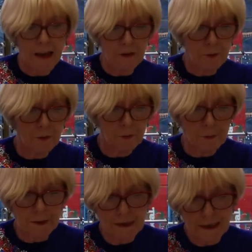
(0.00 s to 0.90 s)
and you put
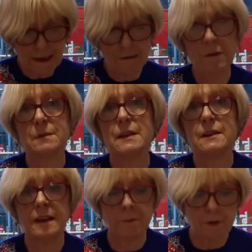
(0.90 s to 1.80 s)
one bit of cling film
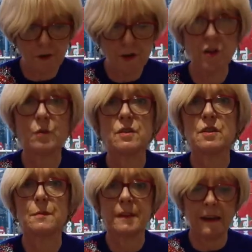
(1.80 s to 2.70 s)
down and then put your dough on
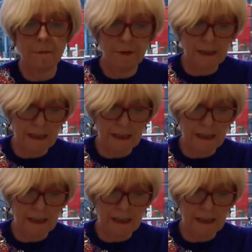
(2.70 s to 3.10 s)
top of that and put